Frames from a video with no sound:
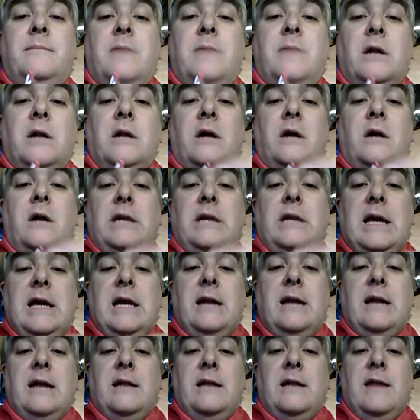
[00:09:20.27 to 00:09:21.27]
along the
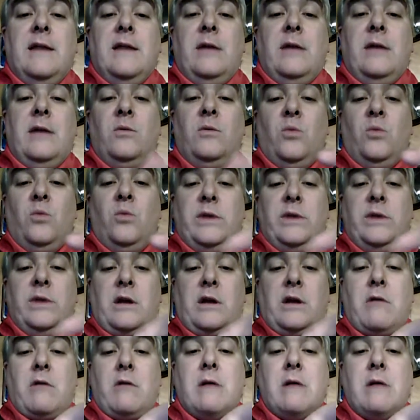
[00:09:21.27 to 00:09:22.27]
end, and then with the
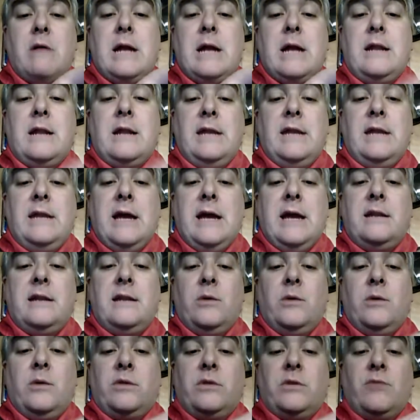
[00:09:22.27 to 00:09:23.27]
crown knot in the end
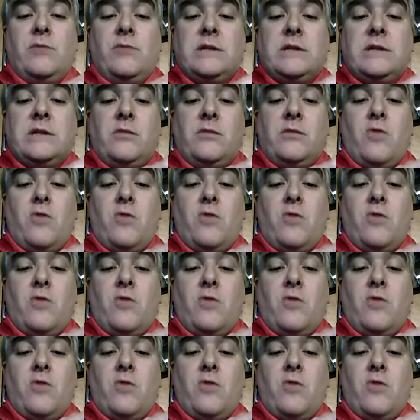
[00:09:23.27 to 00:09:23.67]
and with the rest of the